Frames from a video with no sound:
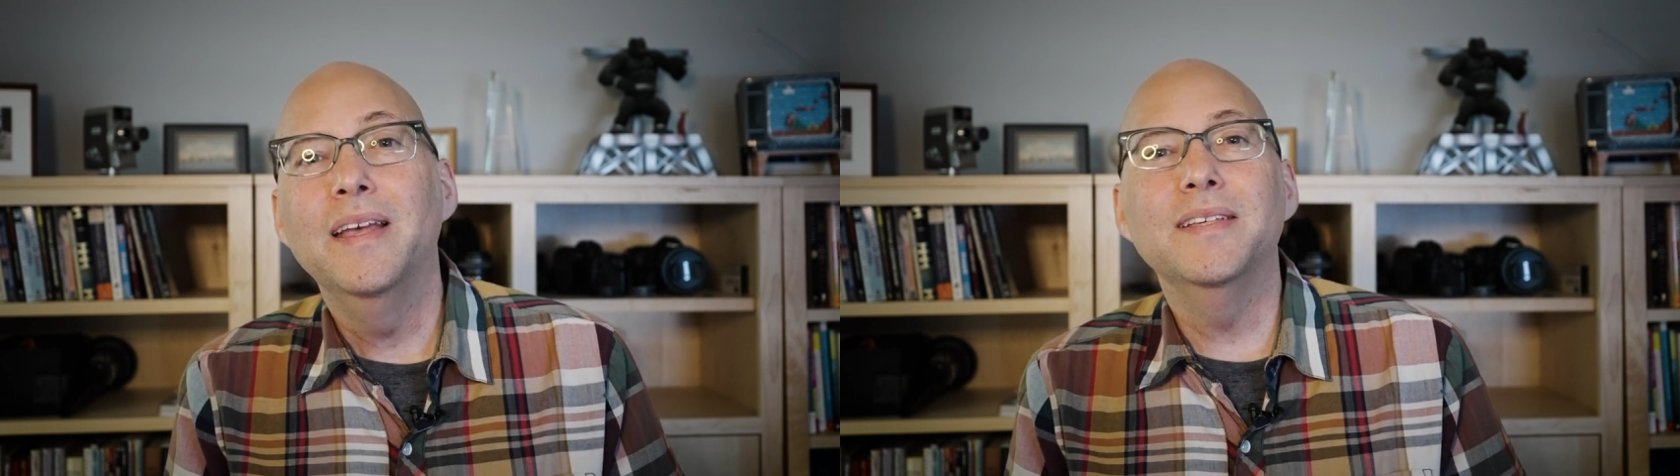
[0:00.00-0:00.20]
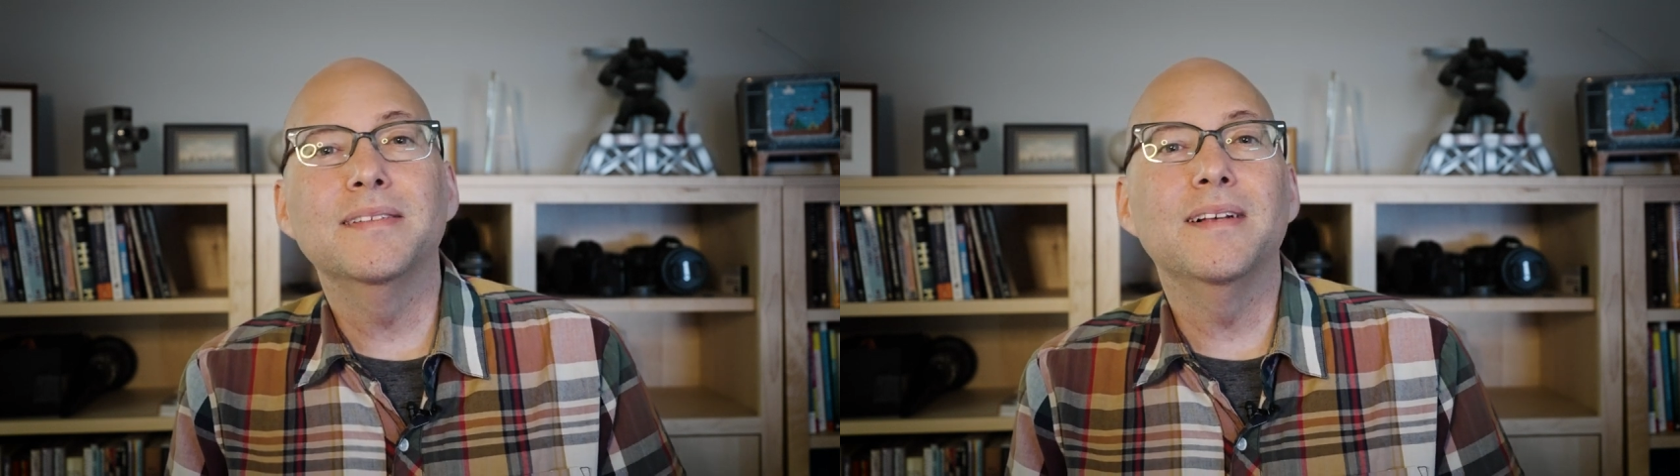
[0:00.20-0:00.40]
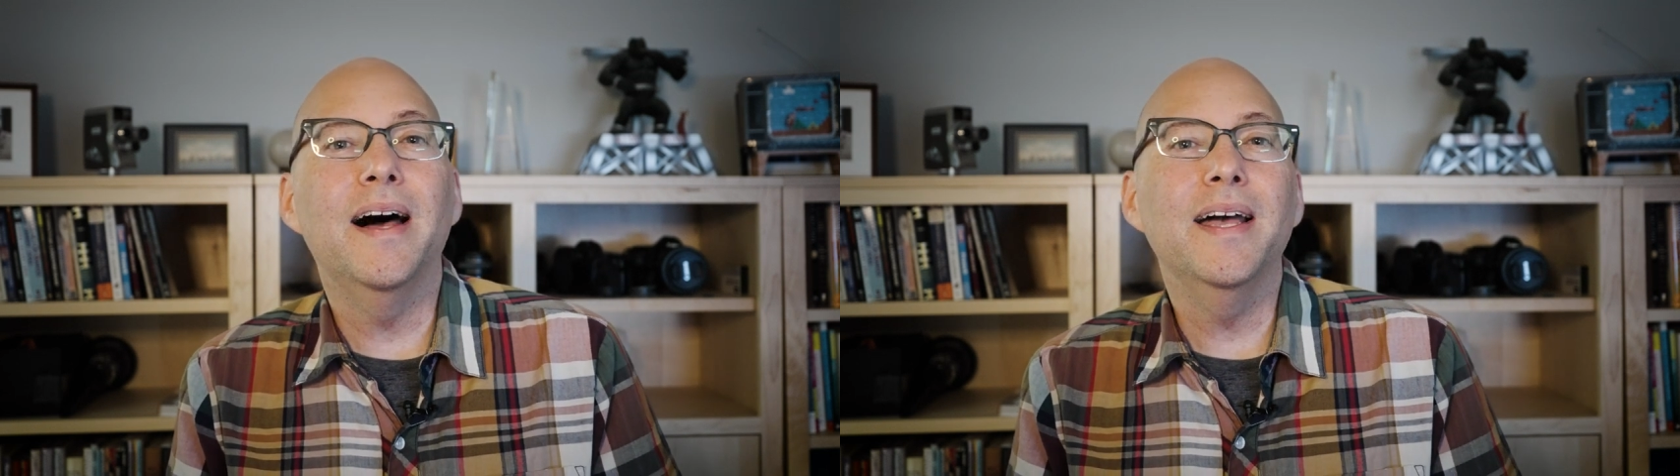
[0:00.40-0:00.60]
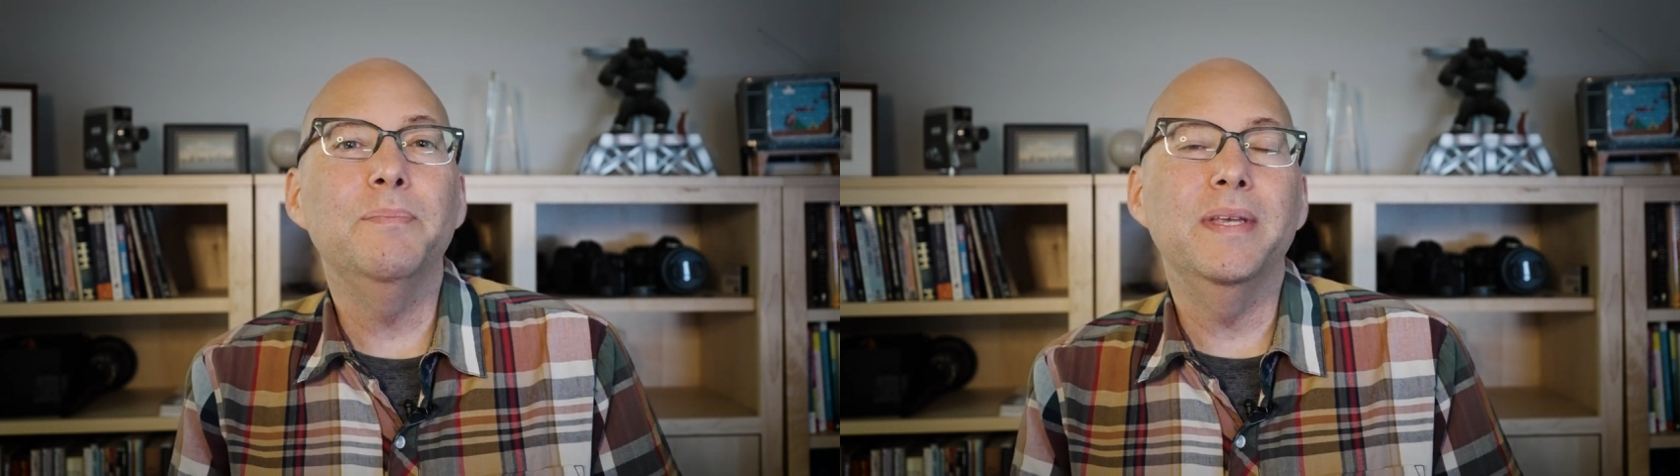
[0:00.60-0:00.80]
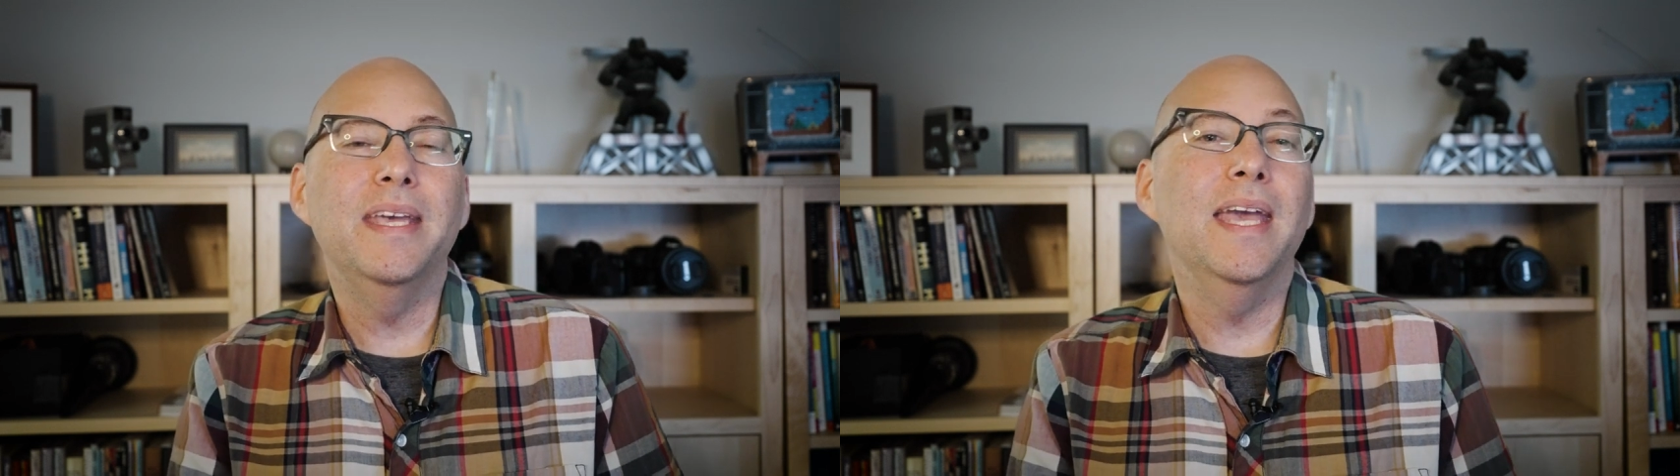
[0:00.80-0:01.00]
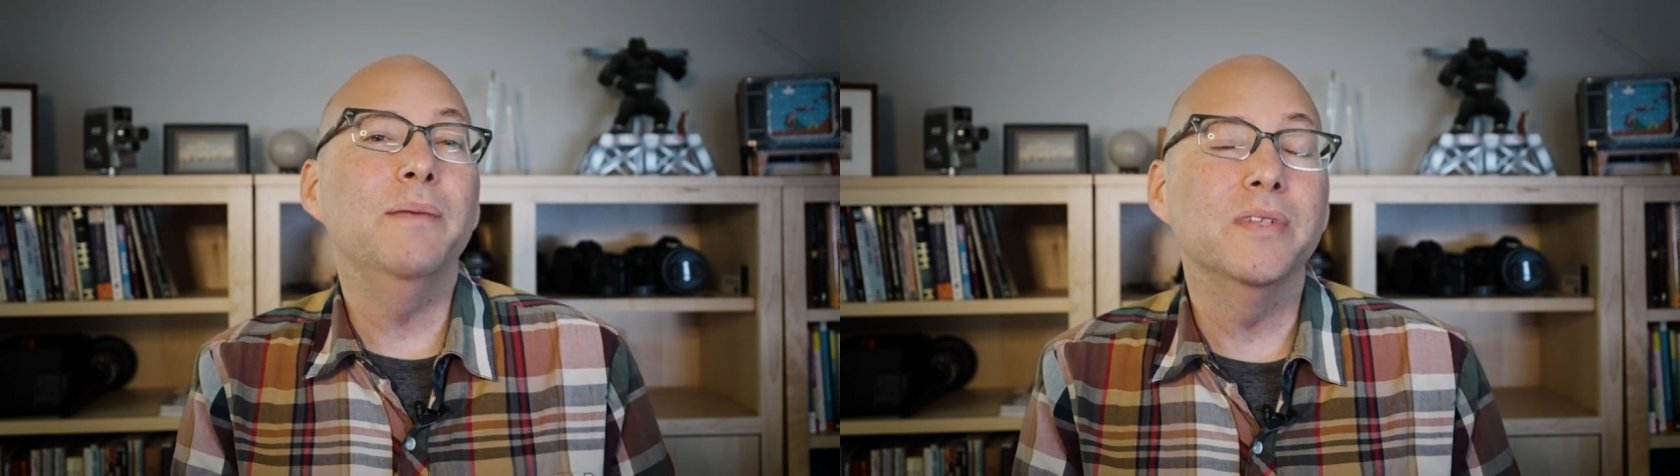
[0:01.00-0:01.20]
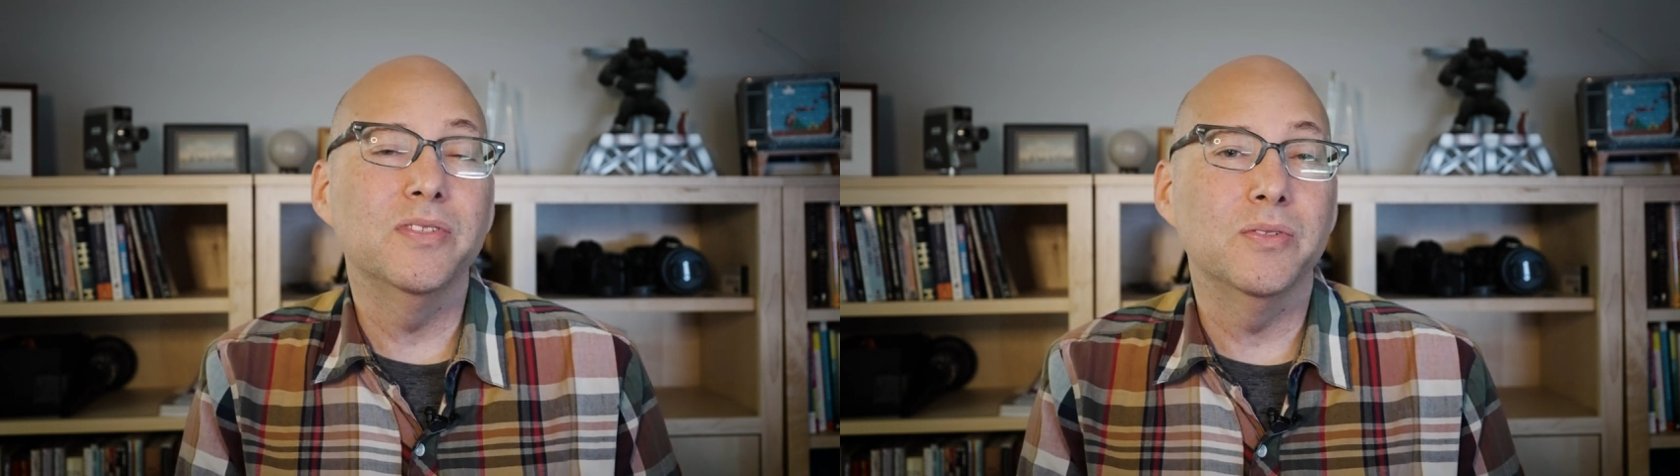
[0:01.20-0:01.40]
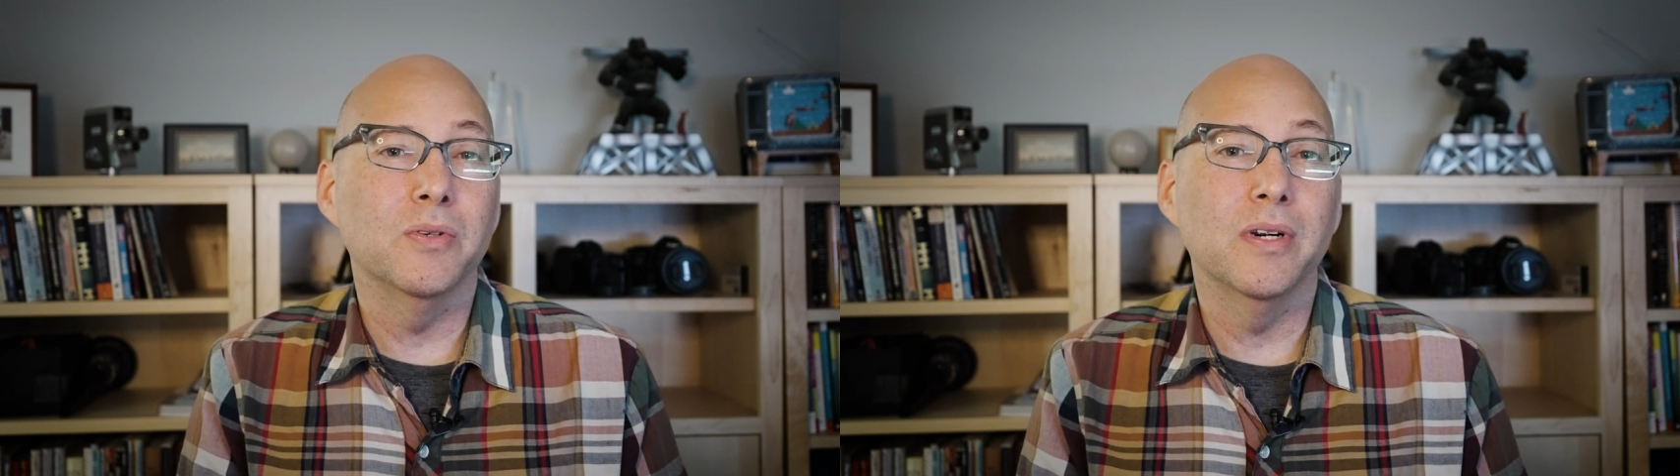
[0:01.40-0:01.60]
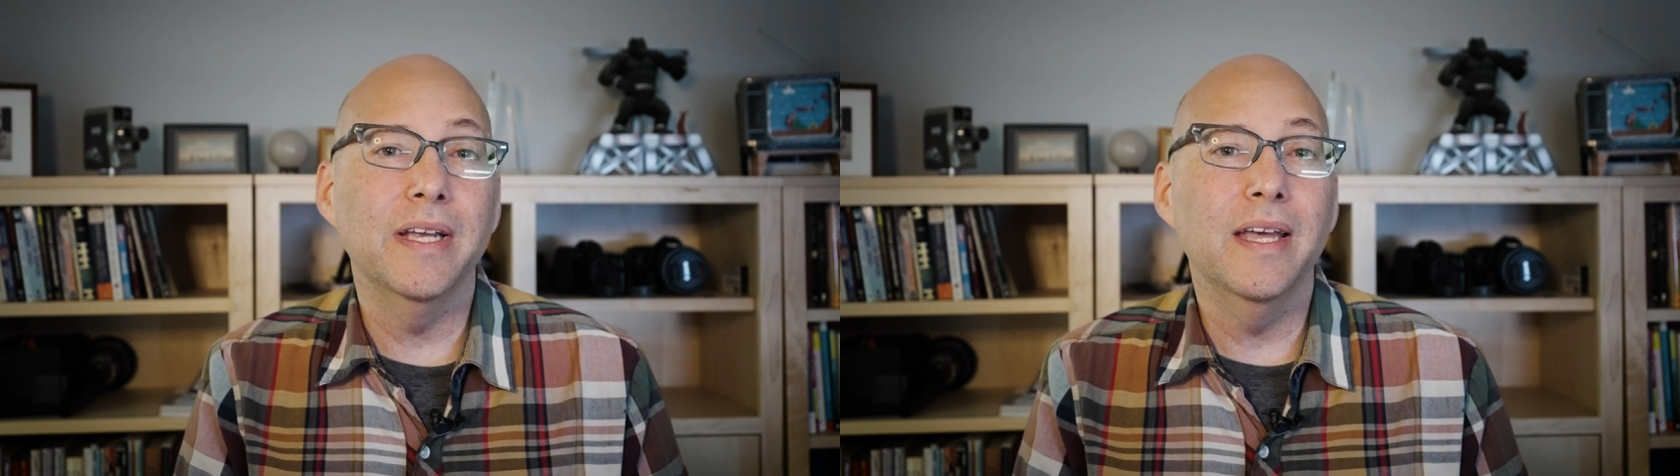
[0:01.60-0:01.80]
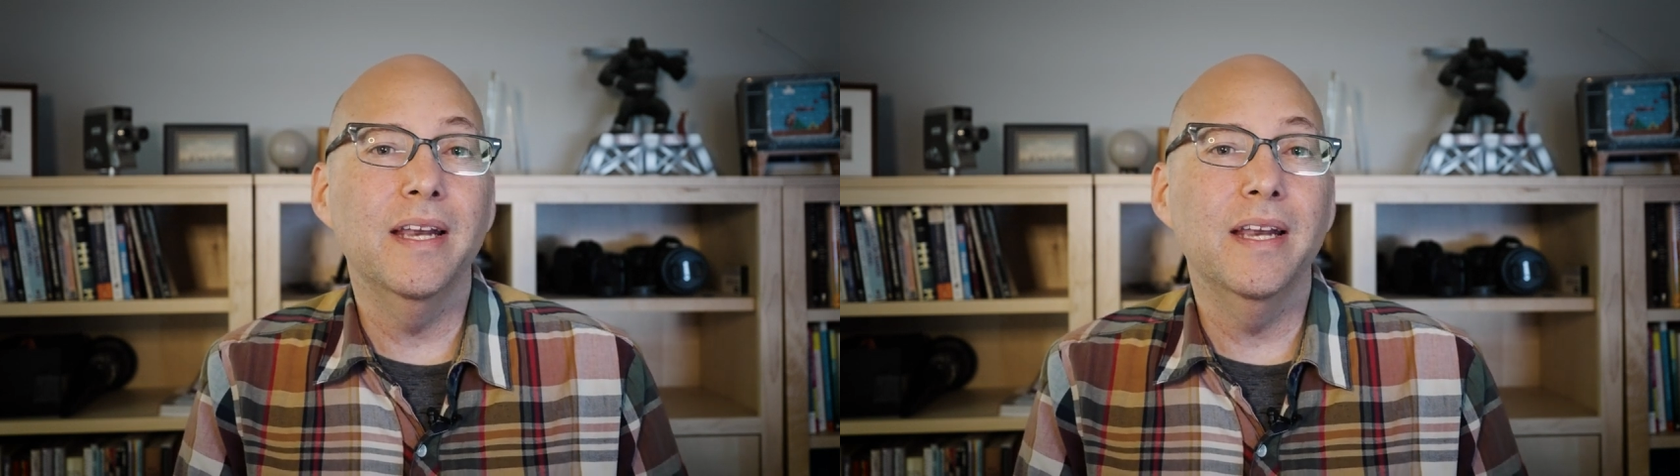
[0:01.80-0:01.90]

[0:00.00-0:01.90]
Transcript: His lie became the story,